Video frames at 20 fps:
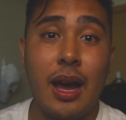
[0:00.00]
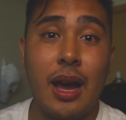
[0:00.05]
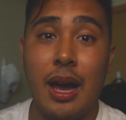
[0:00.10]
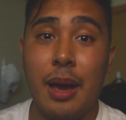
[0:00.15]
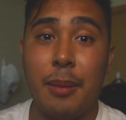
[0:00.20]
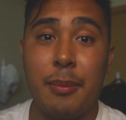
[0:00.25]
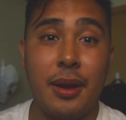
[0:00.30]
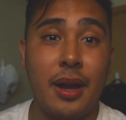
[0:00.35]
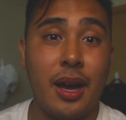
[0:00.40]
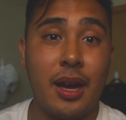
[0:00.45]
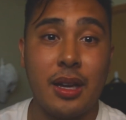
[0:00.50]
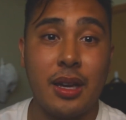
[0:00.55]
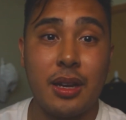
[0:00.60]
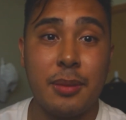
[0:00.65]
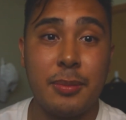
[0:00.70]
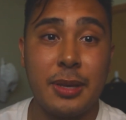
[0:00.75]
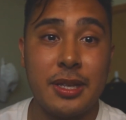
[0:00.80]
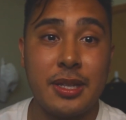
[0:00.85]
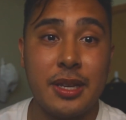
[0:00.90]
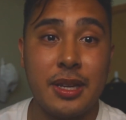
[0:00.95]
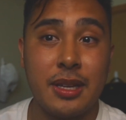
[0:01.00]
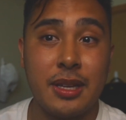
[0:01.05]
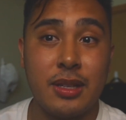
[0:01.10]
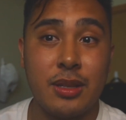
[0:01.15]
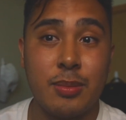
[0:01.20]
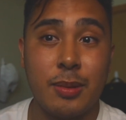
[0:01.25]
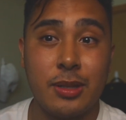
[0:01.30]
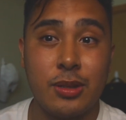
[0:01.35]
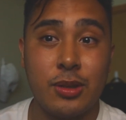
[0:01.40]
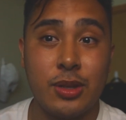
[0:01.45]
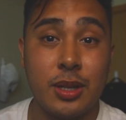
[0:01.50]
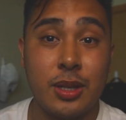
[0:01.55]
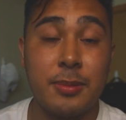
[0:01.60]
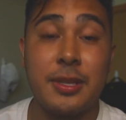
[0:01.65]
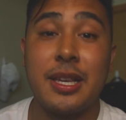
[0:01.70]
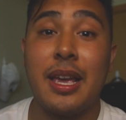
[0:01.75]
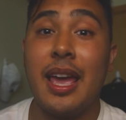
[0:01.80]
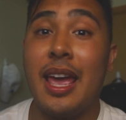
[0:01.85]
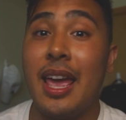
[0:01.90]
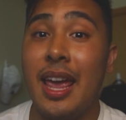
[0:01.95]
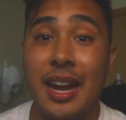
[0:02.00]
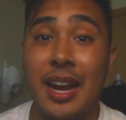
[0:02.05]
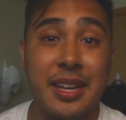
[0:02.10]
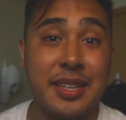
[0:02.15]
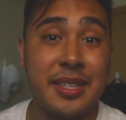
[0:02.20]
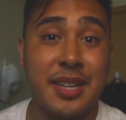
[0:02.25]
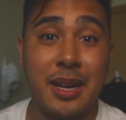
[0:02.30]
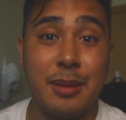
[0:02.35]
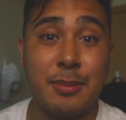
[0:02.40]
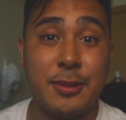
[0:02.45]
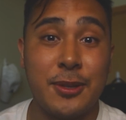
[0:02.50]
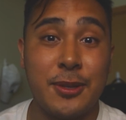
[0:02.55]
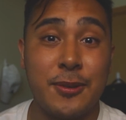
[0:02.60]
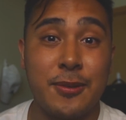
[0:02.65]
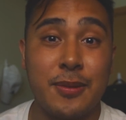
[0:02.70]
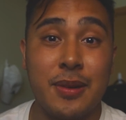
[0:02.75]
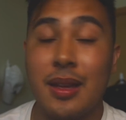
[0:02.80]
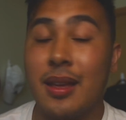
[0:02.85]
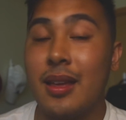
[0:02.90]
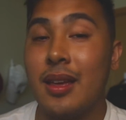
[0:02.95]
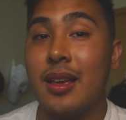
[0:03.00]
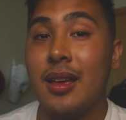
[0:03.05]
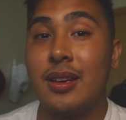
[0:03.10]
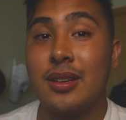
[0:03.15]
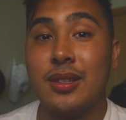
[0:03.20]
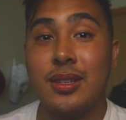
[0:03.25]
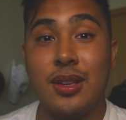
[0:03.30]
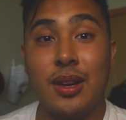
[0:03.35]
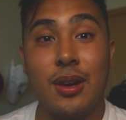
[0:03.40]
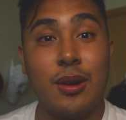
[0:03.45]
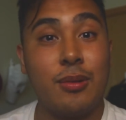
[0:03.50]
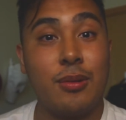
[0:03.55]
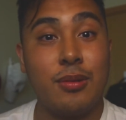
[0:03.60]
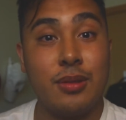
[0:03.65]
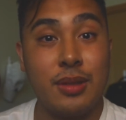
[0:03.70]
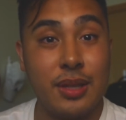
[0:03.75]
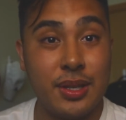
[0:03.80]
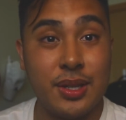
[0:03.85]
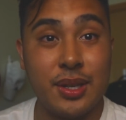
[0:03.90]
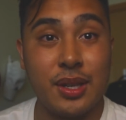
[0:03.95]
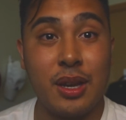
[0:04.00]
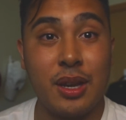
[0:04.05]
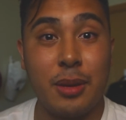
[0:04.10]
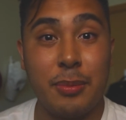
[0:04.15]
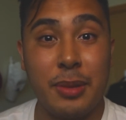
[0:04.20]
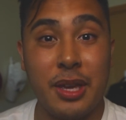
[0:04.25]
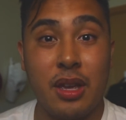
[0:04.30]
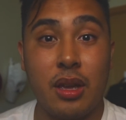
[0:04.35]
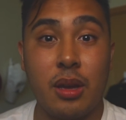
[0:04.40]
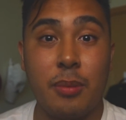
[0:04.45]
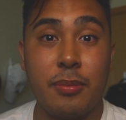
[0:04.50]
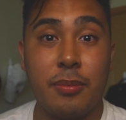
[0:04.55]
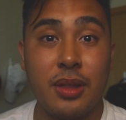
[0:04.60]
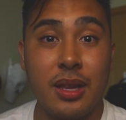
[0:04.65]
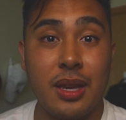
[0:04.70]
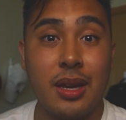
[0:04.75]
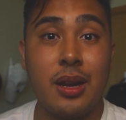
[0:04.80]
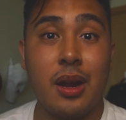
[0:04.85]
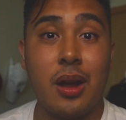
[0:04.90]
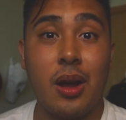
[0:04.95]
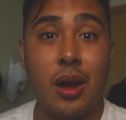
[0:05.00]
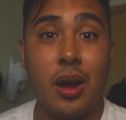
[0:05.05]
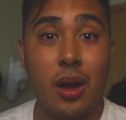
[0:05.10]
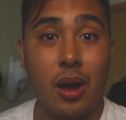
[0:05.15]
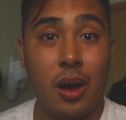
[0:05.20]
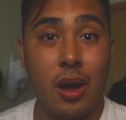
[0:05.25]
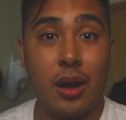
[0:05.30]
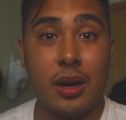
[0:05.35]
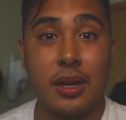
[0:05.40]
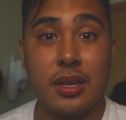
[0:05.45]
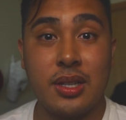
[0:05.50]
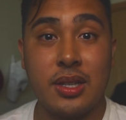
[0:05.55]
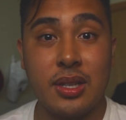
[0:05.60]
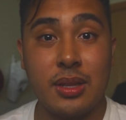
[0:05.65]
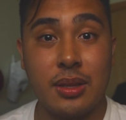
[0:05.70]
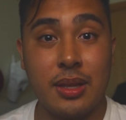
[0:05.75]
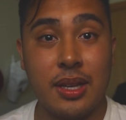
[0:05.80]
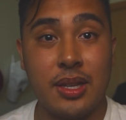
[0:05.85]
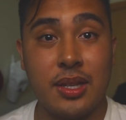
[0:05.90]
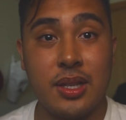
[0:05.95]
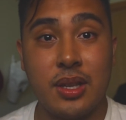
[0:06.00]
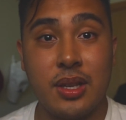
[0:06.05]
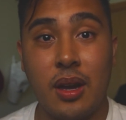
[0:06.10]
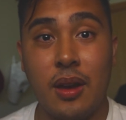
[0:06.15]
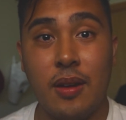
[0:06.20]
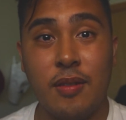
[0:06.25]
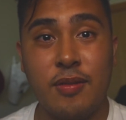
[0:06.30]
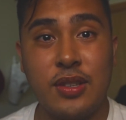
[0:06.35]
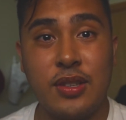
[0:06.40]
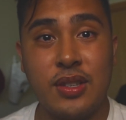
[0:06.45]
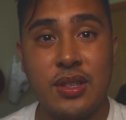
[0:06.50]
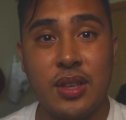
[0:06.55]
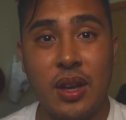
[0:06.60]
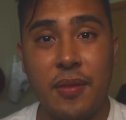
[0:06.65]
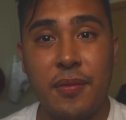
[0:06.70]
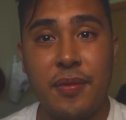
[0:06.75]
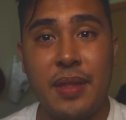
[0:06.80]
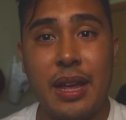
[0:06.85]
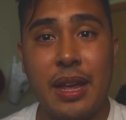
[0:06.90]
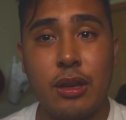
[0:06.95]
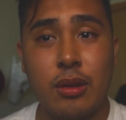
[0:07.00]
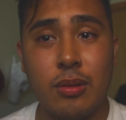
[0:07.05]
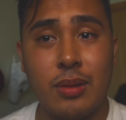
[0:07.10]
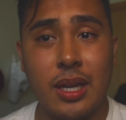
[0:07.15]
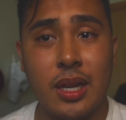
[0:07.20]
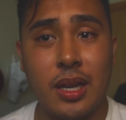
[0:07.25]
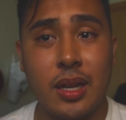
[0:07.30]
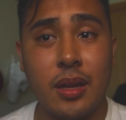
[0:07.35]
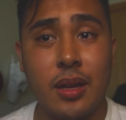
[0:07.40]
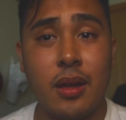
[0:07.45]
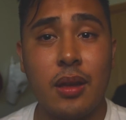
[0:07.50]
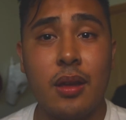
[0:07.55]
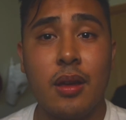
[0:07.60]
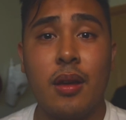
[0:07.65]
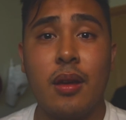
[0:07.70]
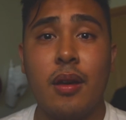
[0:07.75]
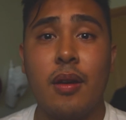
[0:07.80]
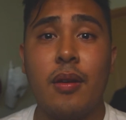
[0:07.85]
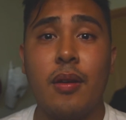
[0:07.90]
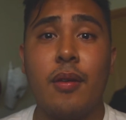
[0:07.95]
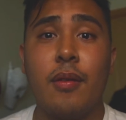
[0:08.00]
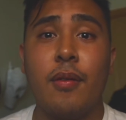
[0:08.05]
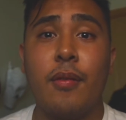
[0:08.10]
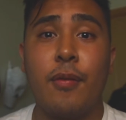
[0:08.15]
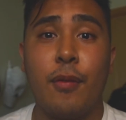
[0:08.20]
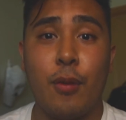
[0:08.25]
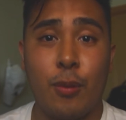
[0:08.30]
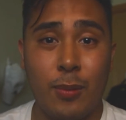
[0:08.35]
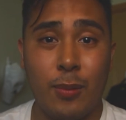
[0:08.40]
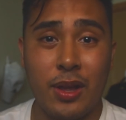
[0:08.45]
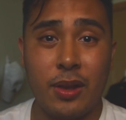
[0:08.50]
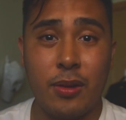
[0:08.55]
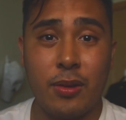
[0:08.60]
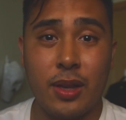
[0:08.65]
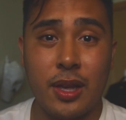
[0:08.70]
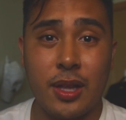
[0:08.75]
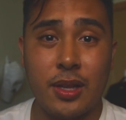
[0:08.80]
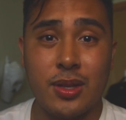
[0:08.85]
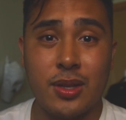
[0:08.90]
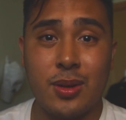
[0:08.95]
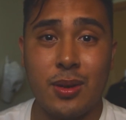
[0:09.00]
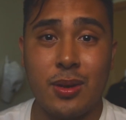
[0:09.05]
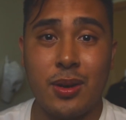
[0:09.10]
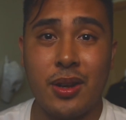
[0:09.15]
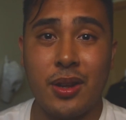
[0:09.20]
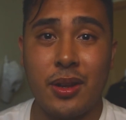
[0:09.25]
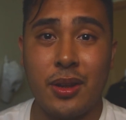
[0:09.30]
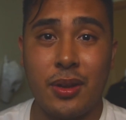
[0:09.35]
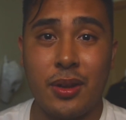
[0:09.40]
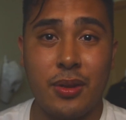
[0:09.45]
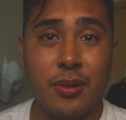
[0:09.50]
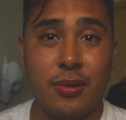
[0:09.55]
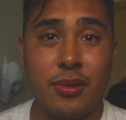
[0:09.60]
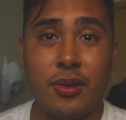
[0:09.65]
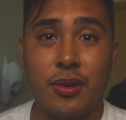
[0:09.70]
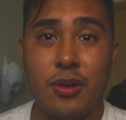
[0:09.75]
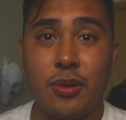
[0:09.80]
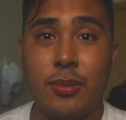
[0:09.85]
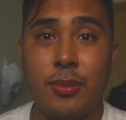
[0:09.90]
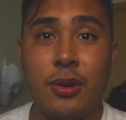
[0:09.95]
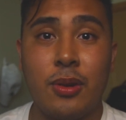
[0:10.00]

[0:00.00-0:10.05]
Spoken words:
I'm not going to be taking sponsorships anytime soon, so this is going to be a complete, honest list of stuff that you need for when you're getting started on YouTube